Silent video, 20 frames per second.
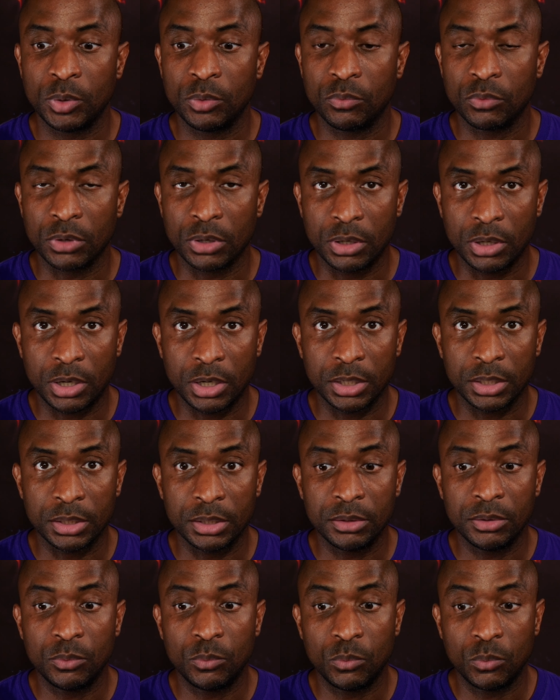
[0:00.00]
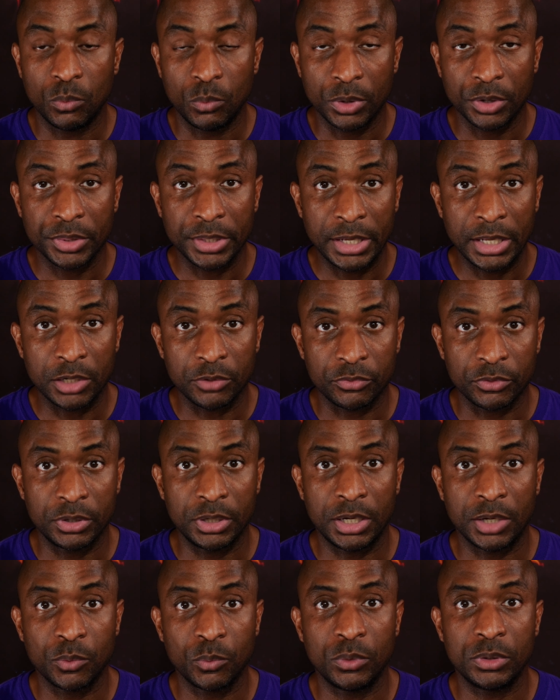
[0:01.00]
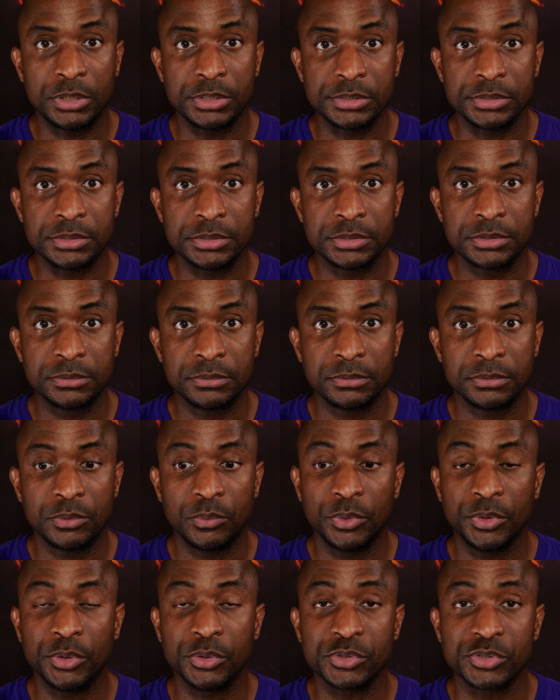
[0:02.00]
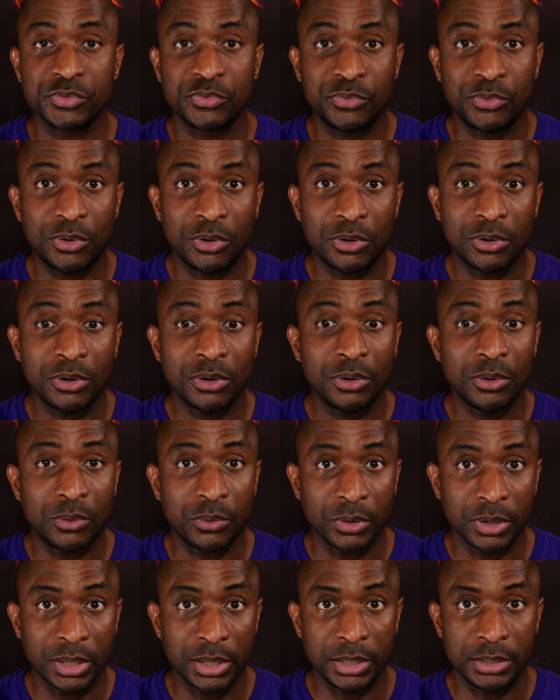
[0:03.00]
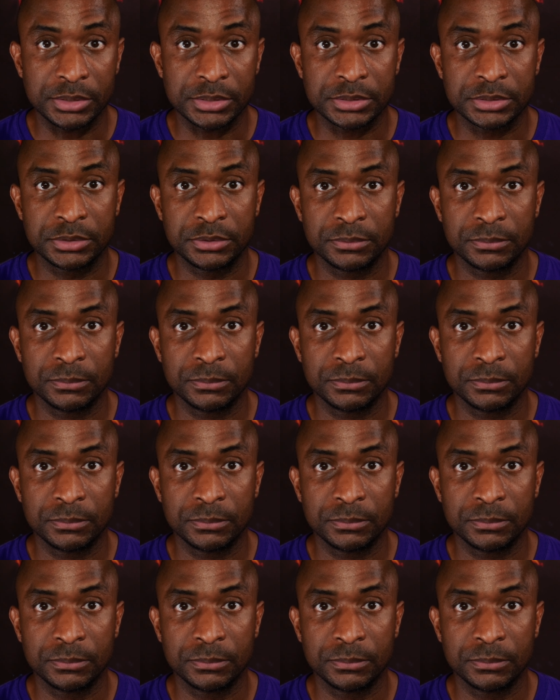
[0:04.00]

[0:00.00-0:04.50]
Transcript: regarding where the hand of God was, whether it was for or against.